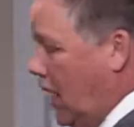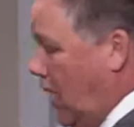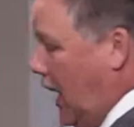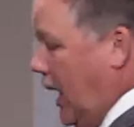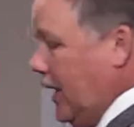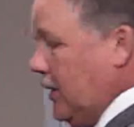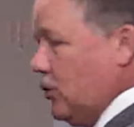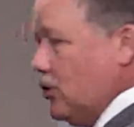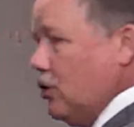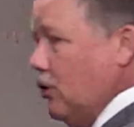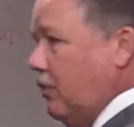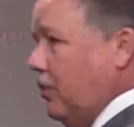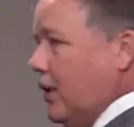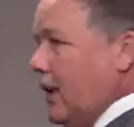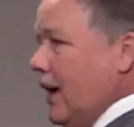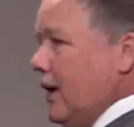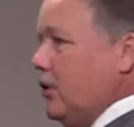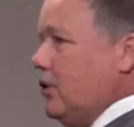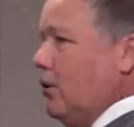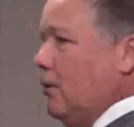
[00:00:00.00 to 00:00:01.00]
and
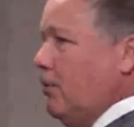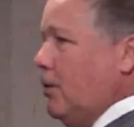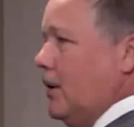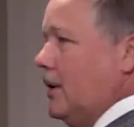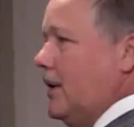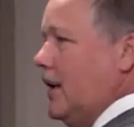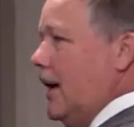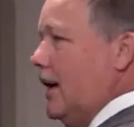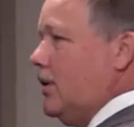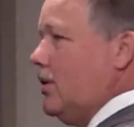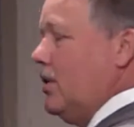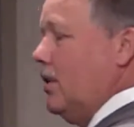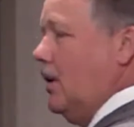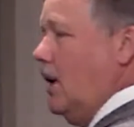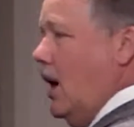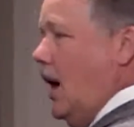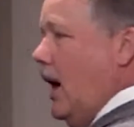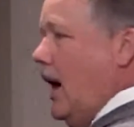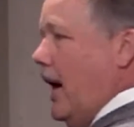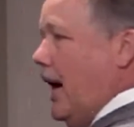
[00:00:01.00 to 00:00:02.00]
supernatural protection
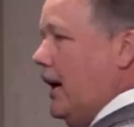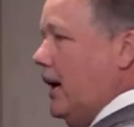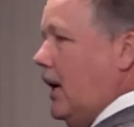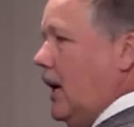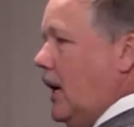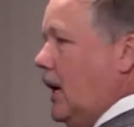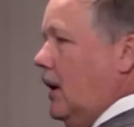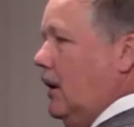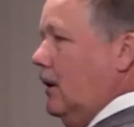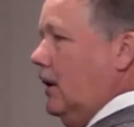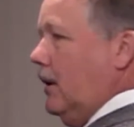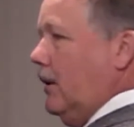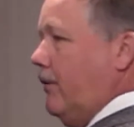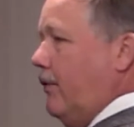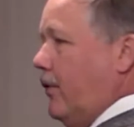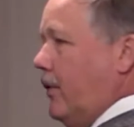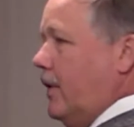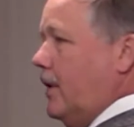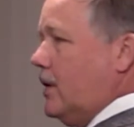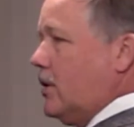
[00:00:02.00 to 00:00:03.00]
and healing
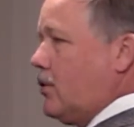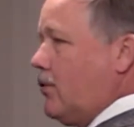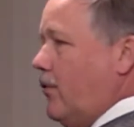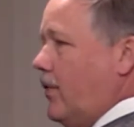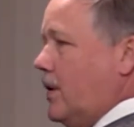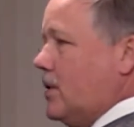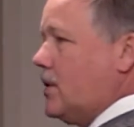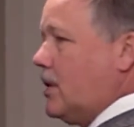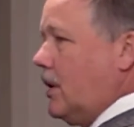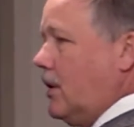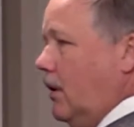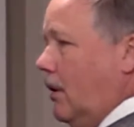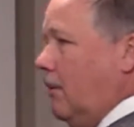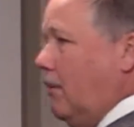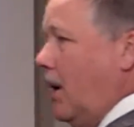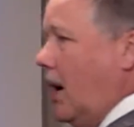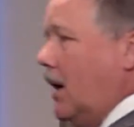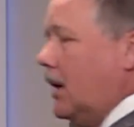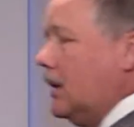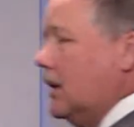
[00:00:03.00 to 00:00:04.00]
for this physical
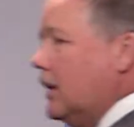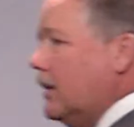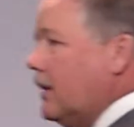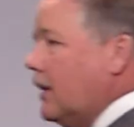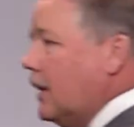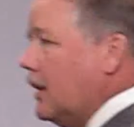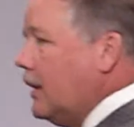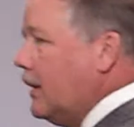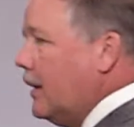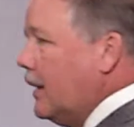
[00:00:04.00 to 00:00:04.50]
body that,